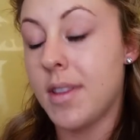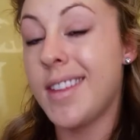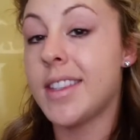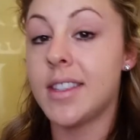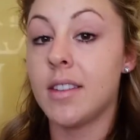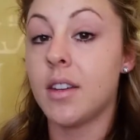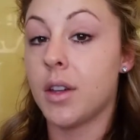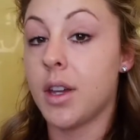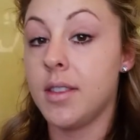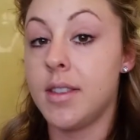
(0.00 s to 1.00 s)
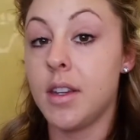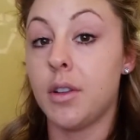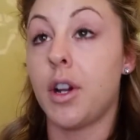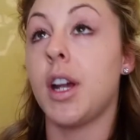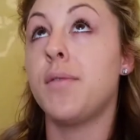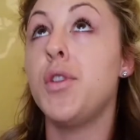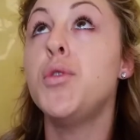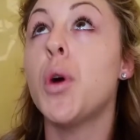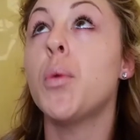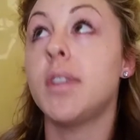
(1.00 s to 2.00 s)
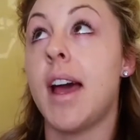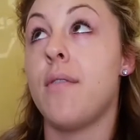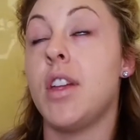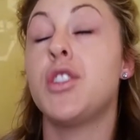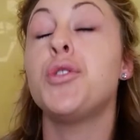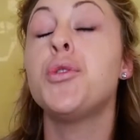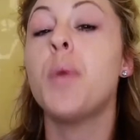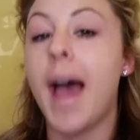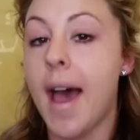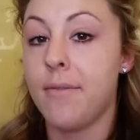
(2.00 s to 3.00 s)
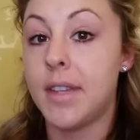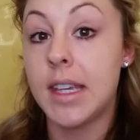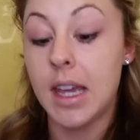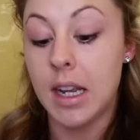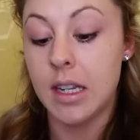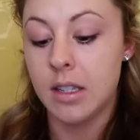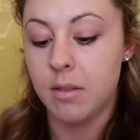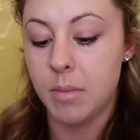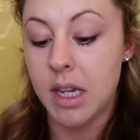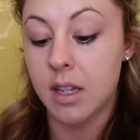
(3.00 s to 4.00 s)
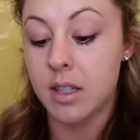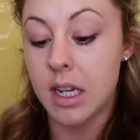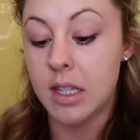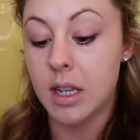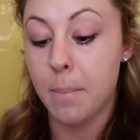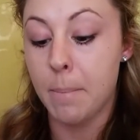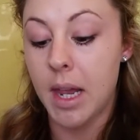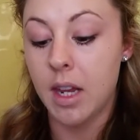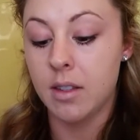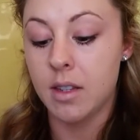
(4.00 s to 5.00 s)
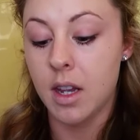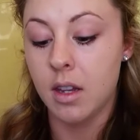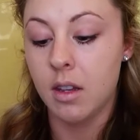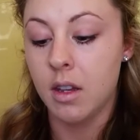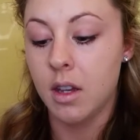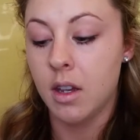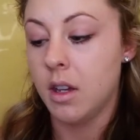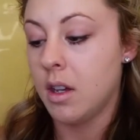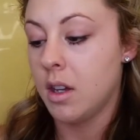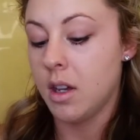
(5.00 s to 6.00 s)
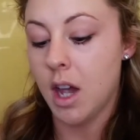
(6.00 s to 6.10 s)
And this concealer, if you don't have it, you have to get it because it's amazing.